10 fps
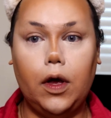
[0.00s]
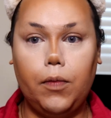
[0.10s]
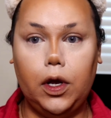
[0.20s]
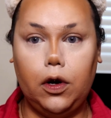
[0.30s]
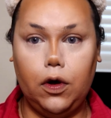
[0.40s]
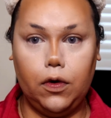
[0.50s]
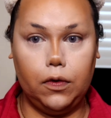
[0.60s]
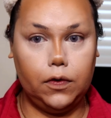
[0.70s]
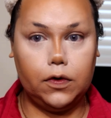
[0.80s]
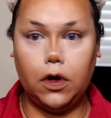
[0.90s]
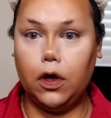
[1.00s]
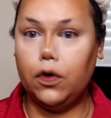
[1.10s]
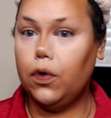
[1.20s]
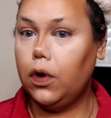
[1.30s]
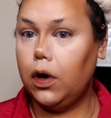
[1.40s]
I have my nose
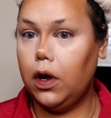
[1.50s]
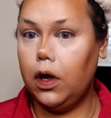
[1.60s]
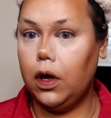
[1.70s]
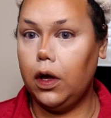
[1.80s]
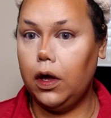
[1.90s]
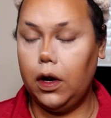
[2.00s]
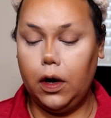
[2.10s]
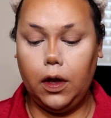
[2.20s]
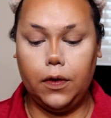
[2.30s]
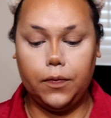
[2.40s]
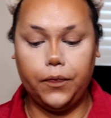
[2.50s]
contour on.